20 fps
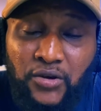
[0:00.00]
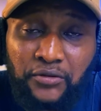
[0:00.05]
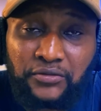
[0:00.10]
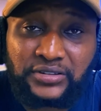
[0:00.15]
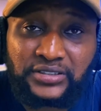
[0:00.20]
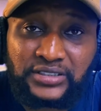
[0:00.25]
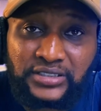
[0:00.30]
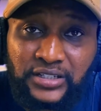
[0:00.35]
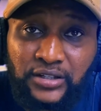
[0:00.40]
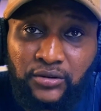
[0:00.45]
of
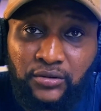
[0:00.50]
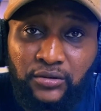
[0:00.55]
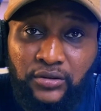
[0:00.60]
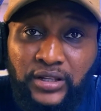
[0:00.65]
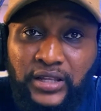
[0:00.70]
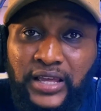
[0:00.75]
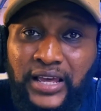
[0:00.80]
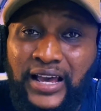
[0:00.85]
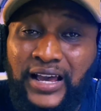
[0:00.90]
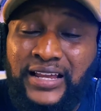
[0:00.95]
sale
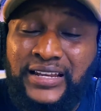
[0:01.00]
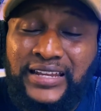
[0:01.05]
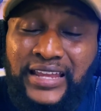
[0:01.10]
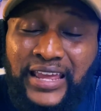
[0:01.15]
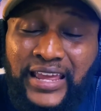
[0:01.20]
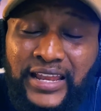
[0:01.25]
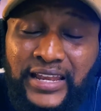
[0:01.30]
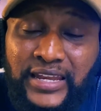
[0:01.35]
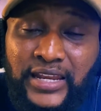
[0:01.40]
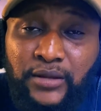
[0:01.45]
and
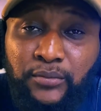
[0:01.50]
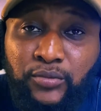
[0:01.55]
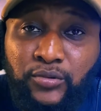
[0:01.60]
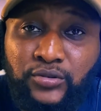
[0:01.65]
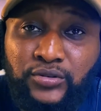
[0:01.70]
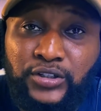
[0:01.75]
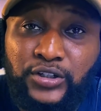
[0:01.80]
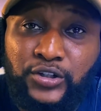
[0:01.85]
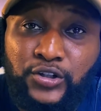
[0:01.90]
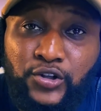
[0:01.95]
enable
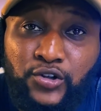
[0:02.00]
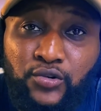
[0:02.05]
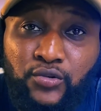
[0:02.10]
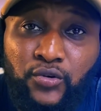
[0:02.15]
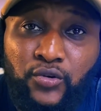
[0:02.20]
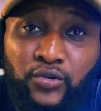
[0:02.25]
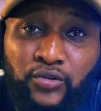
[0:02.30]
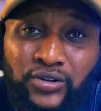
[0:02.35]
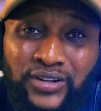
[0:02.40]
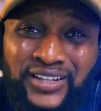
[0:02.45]
the new
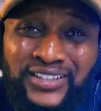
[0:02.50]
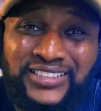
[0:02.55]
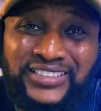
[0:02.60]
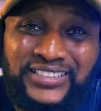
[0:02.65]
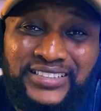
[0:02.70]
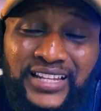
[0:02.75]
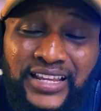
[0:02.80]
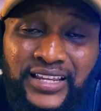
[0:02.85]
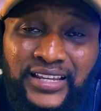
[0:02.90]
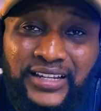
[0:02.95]
owner
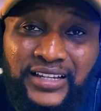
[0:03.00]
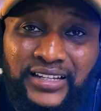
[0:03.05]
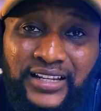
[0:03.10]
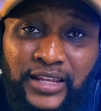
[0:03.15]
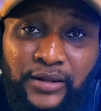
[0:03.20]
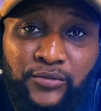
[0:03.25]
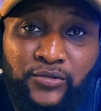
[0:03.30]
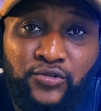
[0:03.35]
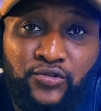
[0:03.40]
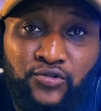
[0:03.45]
stake
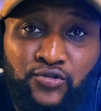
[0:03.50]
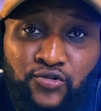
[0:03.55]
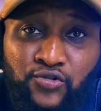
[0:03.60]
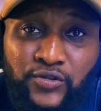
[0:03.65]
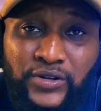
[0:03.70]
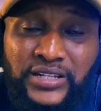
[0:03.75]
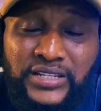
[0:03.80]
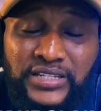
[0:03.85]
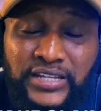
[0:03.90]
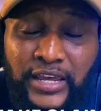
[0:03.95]
claim
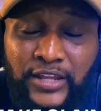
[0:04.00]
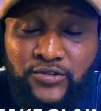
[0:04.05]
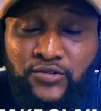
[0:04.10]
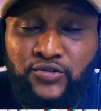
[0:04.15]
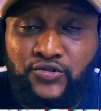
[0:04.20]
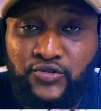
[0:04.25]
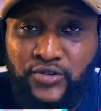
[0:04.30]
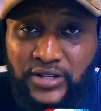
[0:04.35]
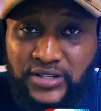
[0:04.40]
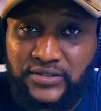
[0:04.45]
during title
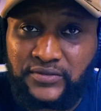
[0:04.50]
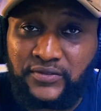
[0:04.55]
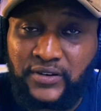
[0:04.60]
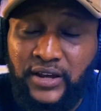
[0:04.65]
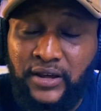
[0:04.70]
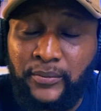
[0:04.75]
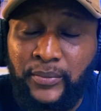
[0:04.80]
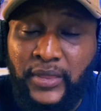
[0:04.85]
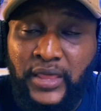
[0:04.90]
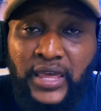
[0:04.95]

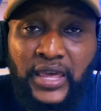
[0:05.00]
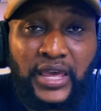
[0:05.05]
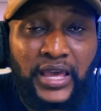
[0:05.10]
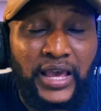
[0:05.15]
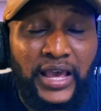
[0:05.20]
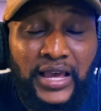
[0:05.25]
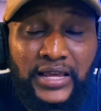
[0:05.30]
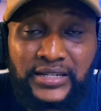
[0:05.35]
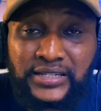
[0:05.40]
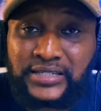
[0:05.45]
transfer.
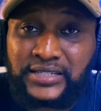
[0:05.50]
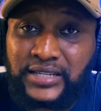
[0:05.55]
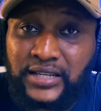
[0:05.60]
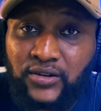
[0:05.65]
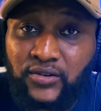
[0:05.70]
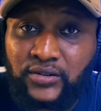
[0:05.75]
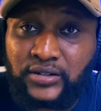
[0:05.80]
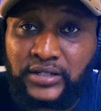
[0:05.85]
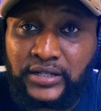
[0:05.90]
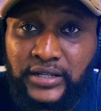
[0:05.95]
And
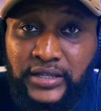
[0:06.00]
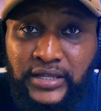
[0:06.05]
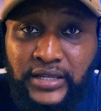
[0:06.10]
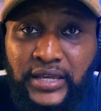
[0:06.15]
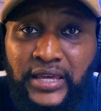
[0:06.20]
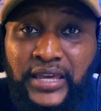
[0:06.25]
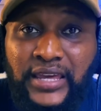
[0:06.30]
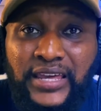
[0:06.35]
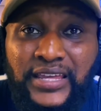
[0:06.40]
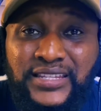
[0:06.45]
secondly,
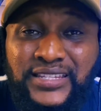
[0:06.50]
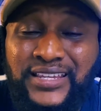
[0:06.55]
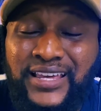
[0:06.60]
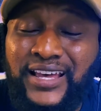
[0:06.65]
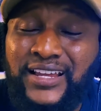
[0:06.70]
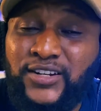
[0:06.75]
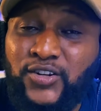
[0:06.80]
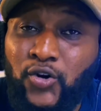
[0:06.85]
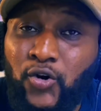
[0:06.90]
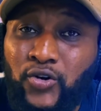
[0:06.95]
it
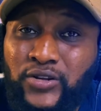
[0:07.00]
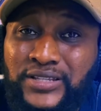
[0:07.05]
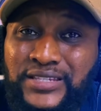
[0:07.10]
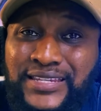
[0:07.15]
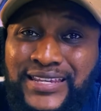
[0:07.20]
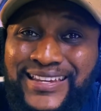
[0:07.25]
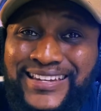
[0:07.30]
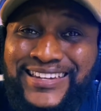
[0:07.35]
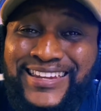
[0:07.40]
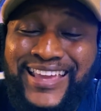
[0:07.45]
can
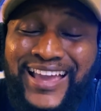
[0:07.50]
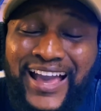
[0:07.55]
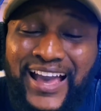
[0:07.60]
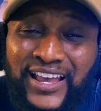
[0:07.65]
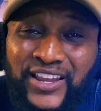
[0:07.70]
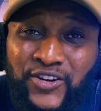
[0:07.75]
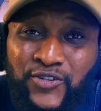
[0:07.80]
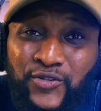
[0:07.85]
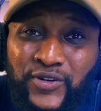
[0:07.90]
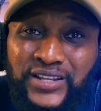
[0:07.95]
contain the
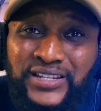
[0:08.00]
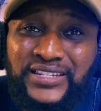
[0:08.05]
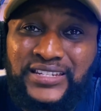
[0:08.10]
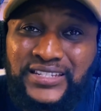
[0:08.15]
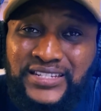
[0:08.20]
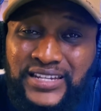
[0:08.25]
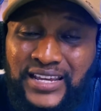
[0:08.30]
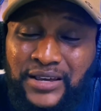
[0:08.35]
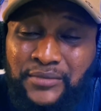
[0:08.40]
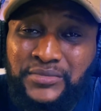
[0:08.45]
agreed
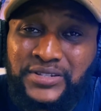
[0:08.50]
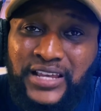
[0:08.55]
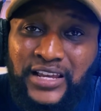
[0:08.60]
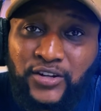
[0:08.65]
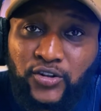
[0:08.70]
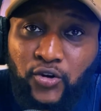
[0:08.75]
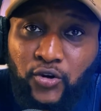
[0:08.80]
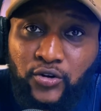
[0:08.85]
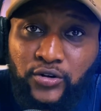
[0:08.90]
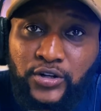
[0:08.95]
terms
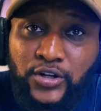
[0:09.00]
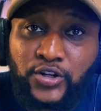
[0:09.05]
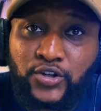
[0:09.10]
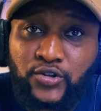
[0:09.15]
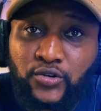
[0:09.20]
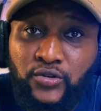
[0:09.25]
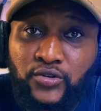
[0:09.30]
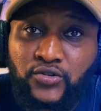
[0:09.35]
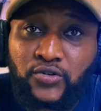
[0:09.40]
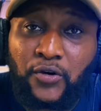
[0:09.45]
and
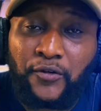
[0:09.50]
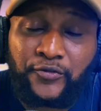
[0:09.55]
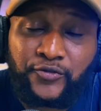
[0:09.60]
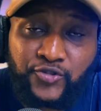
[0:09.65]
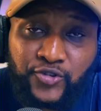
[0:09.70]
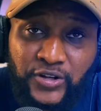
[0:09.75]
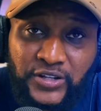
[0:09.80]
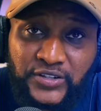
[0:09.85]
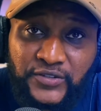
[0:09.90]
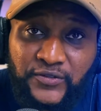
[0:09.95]
conditions of
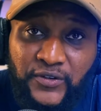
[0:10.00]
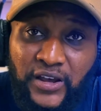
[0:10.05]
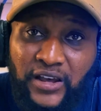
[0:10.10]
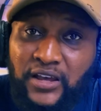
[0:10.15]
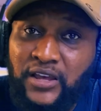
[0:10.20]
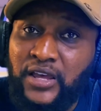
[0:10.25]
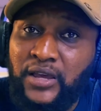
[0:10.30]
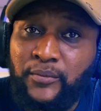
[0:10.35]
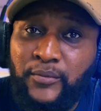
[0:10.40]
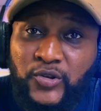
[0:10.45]
transfer
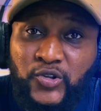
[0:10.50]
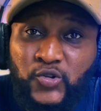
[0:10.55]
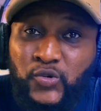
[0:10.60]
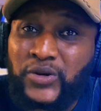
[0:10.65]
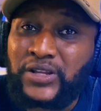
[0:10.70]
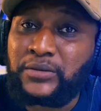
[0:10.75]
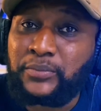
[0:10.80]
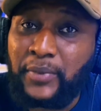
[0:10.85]
between